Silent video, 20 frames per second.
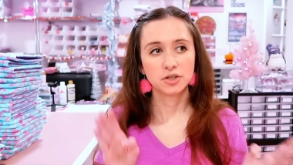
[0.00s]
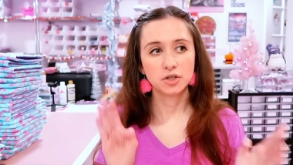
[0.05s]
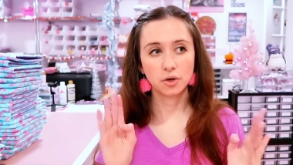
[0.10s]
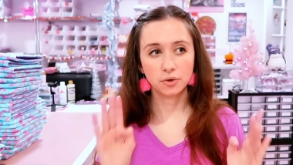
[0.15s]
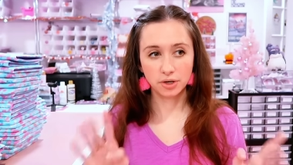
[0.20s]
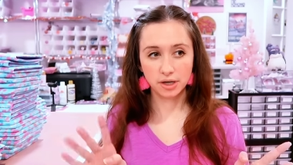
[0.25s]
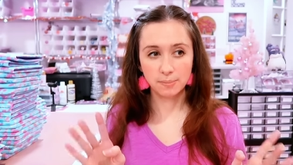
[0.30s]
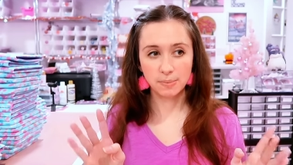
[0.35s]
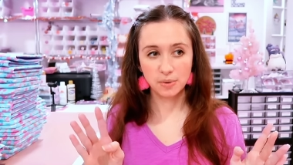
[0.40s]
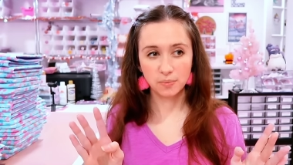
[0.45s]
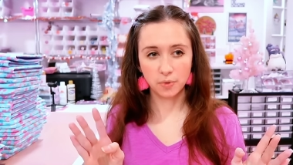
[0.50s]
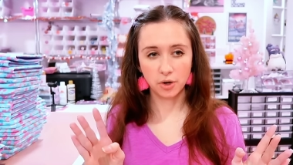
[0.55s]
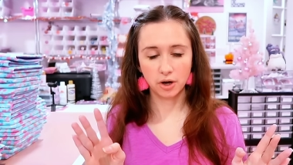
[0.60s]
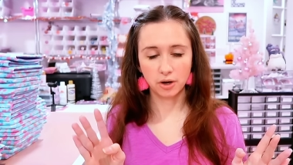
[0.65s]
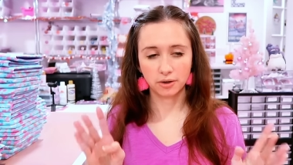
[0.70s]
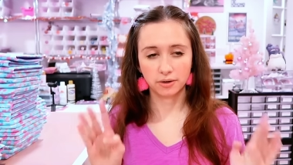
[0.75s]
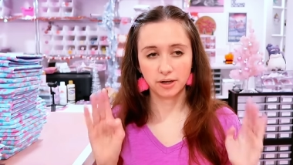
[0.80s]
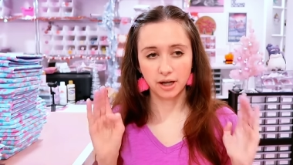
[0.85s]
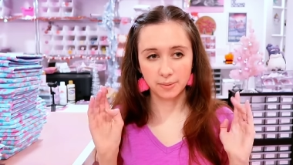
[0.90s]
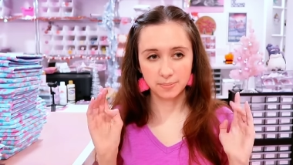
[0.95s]
Don't get me
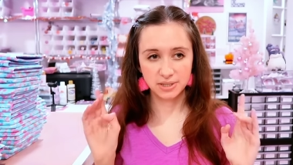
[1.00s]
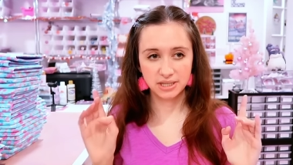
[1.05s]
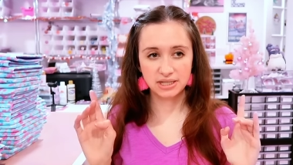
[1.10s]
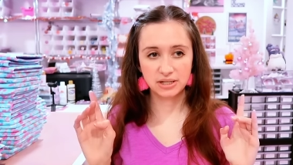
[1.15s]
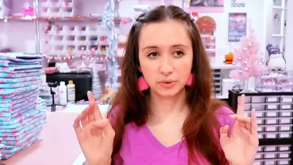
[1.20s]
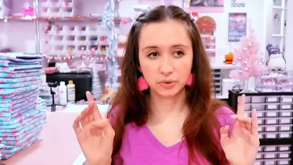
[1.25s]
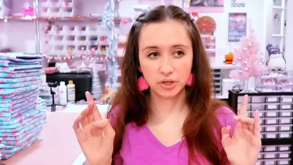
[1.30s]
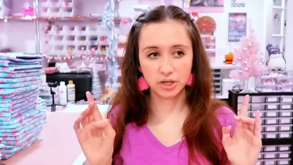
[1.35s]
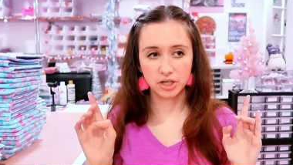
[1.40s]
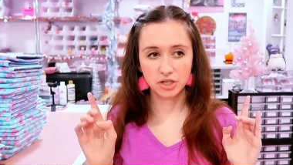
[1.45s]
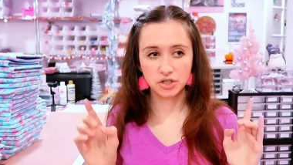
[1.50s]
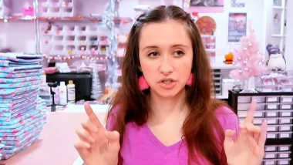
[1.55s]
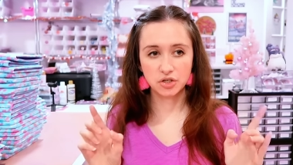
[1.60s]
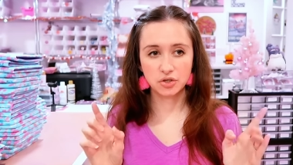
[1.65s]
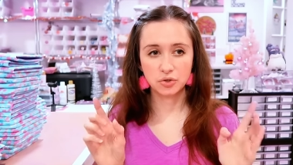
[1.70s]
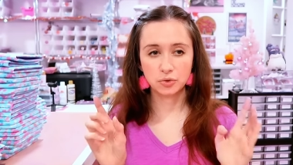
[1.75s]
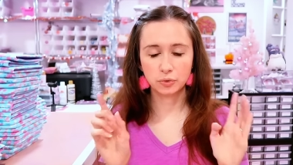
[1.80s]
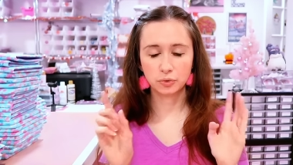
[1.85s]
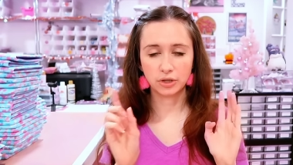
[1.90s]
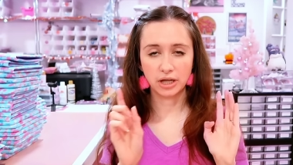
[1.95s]
wrong, I'm still gonna
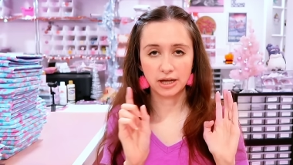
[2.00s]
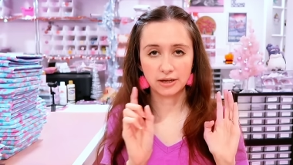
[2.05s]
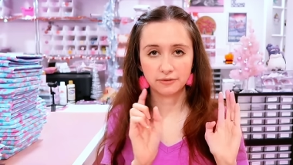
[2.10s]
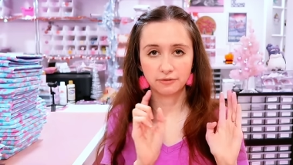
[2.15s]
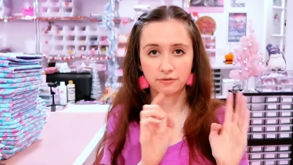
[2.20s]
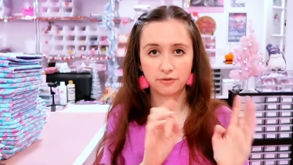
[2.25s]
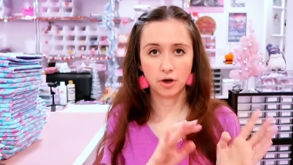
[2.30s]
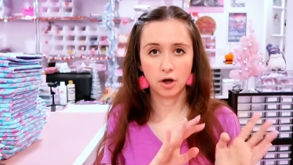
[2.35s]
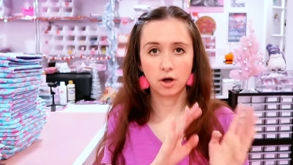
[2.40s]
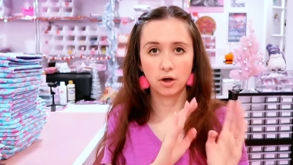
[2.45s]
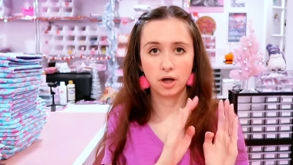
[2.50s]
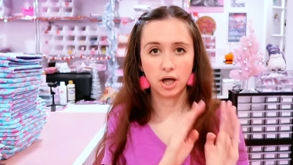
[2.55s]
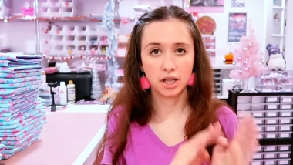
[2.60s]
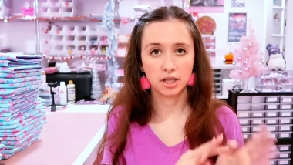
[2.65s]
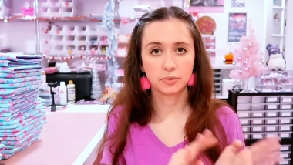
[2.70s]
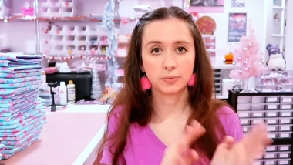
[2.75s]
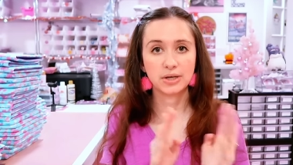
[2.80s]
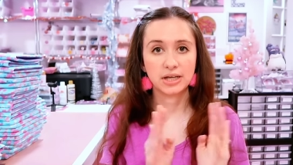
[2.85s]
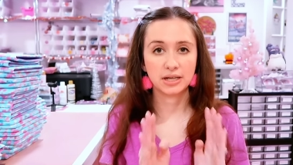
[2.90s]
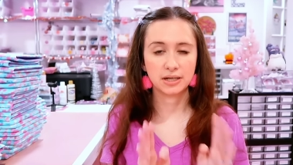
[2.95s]
do like fall,
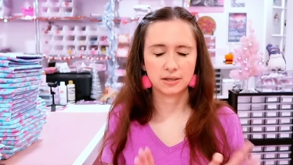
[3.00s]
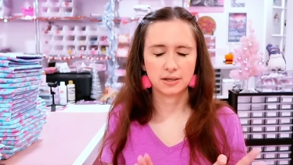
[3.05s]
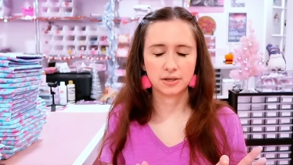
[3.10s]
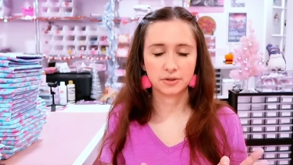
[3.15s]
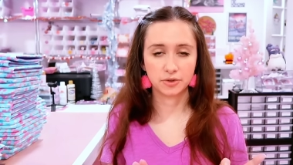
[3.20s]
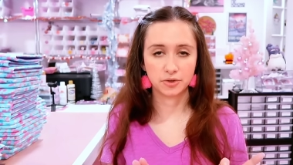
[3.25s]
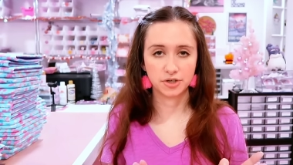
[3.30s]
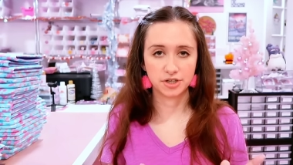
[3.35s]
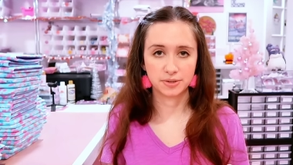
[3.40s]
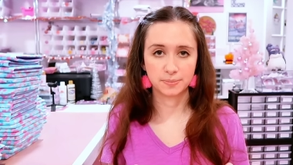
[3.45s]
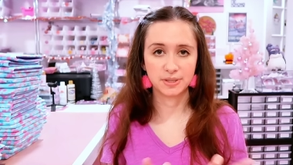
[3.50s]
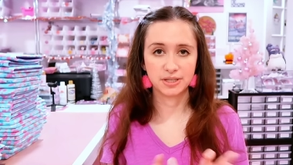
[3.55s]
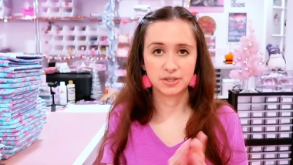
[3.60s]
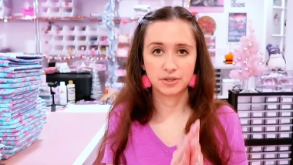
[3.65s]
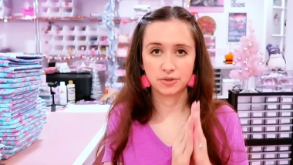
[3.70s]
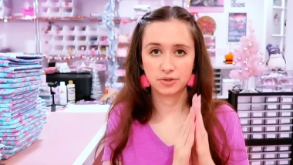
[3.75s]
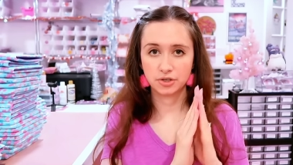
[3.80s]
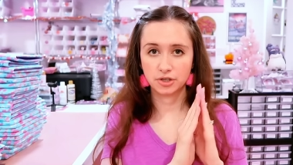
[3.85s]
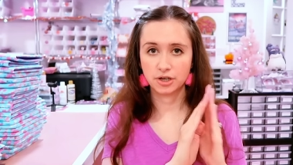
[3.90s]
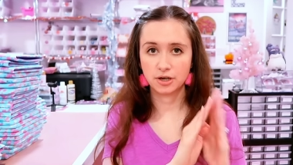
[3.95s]
Halloween, and
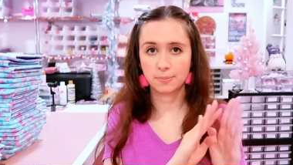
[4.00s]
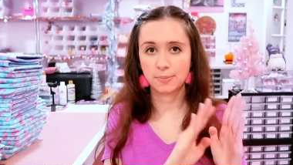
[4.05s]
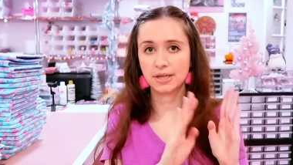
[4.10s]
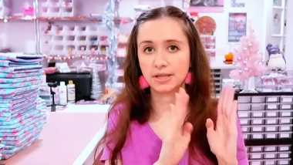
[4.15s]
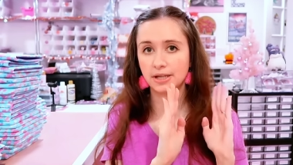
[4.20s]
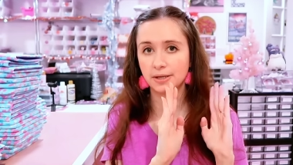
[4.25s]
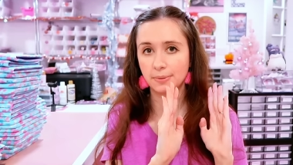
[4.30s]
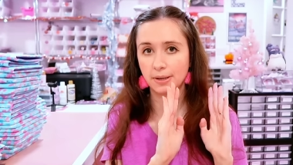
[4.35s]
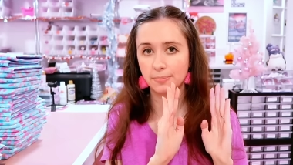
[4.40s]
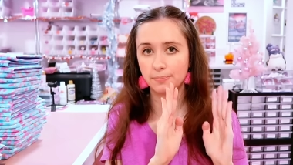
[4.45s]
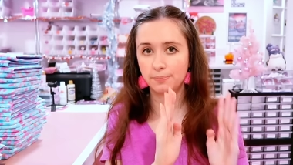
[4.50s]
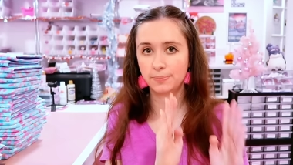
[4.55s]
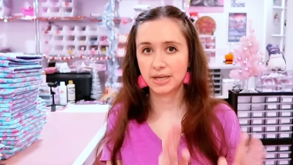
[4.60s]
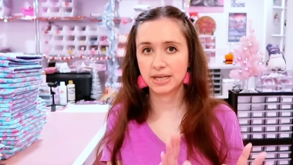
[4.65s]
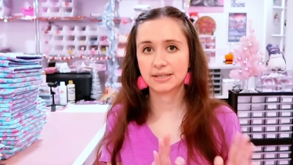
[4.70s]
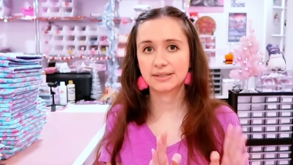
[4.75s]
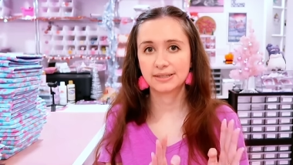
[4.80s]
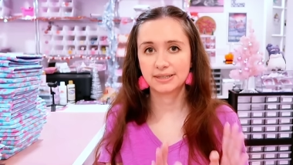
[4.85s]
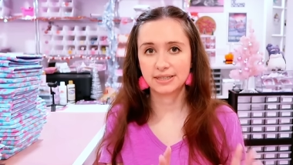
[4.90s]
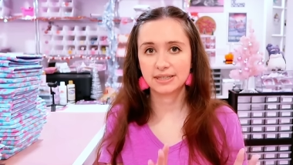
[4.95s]
Christmas. Those are gonna be like my
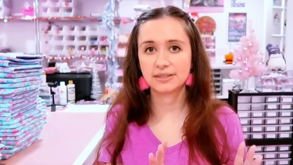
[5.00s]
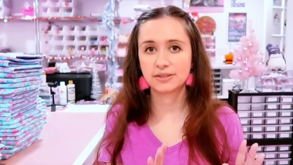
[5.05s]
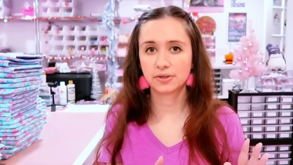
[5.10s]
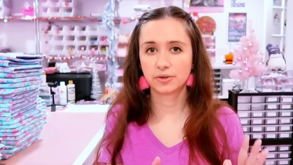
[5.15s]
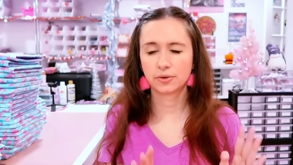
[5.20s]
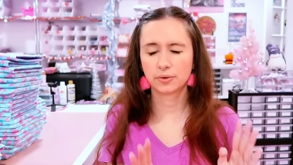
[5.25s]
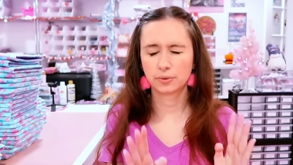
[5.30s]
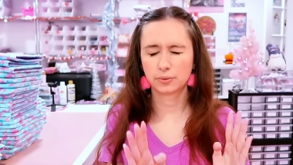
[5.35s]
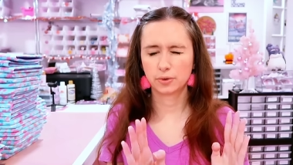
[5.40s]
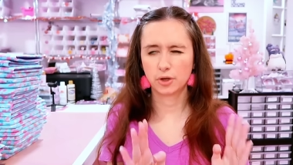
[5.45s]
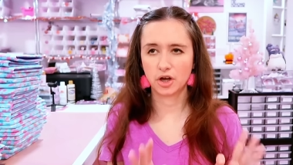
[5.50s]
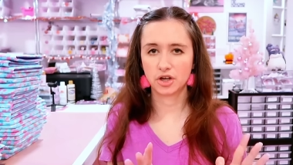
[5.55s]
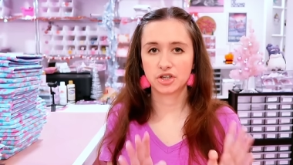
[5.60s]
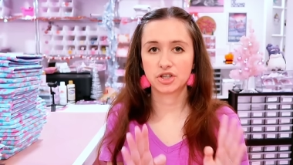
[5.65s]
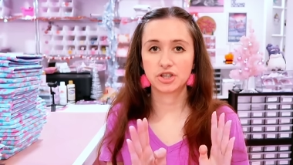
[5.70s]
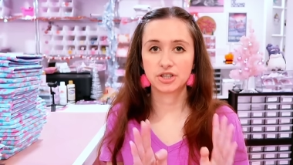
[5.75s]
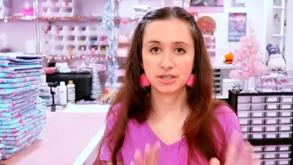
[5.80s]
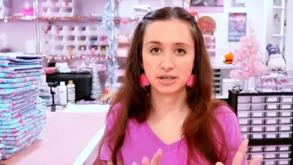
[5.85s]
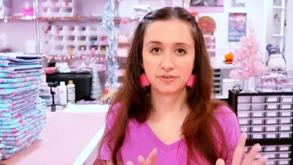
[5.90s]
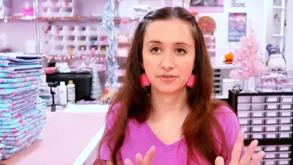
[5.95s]
big seasonal
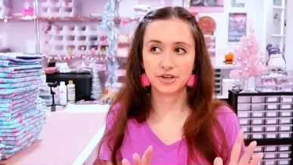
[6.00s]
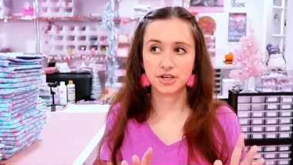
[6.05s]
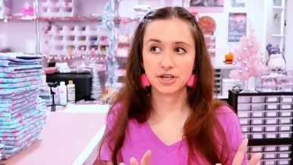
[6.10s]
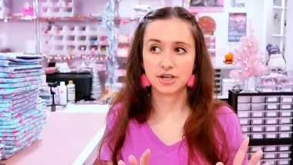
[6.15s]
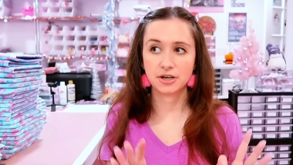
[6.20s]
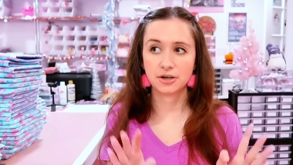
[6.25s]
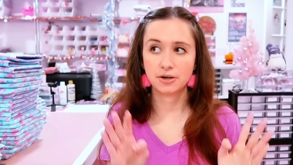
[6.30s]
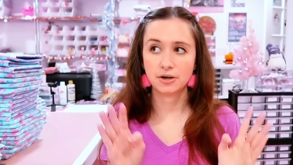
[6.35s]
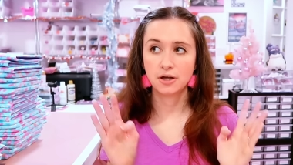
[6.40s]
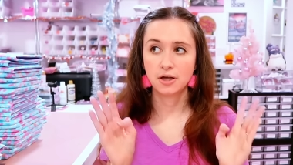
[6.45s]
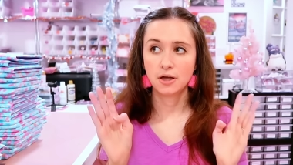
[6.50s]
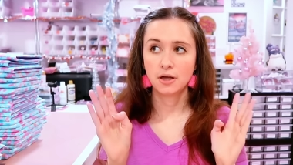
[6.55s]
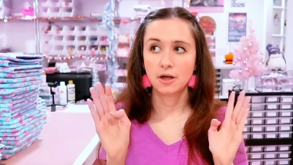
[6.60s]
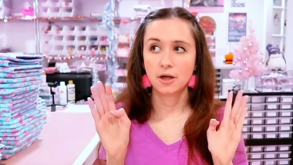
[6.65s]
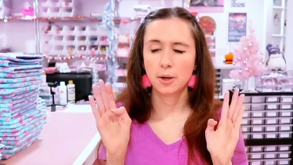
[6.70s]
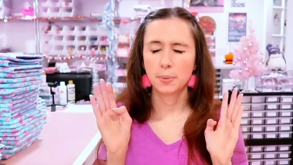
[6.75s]
launches every year.